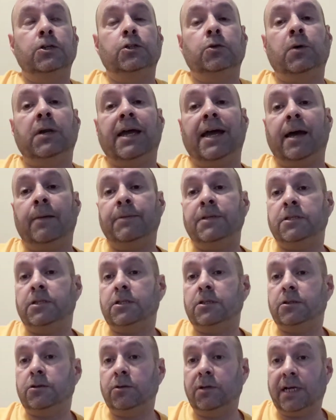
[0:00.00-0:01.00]
So what happens
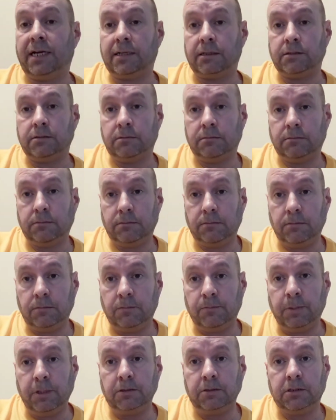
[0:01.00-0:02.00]
is you've got to
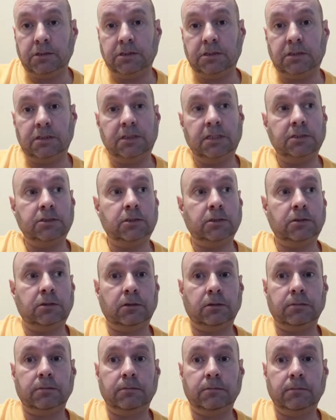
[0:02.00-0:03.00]
build a
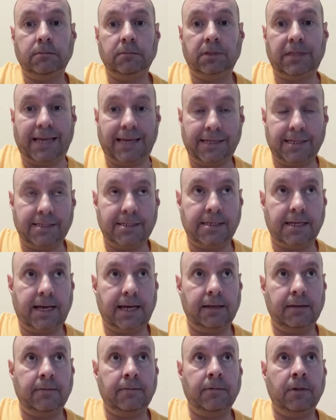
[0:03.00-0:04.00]
statistical data
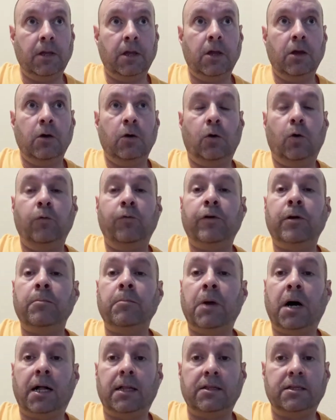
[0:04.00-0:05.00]
set over
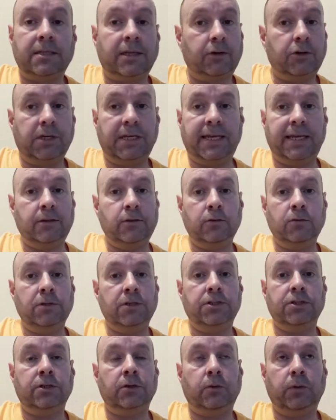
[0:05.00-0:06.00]
months. Now, you can't do
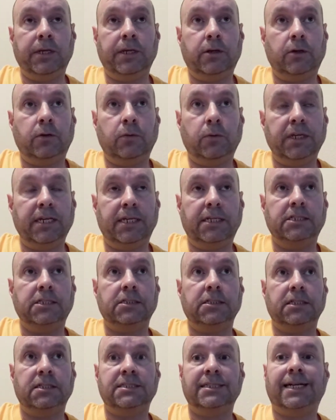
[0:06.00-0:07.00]
this in a week or
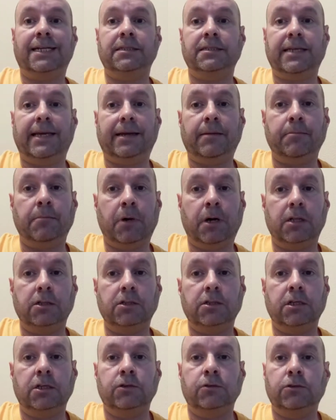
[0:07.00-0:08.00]
weeks. It's got to take
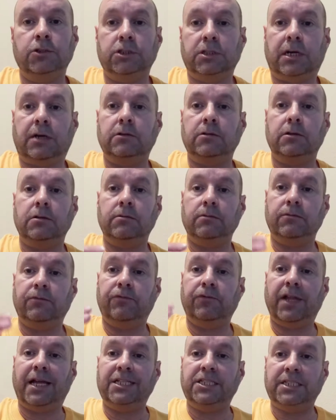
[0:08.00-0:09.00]
months, and you start to
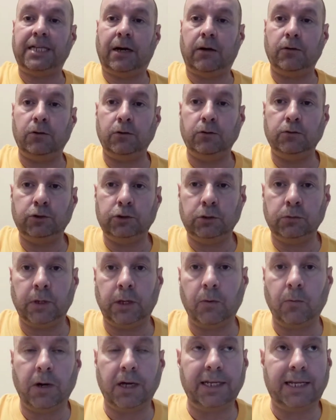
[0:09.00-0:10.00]
flesh out who's
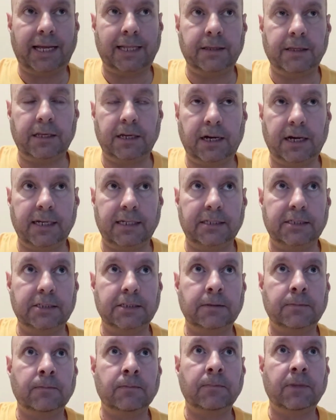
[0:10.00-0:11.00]
doing what on the ice.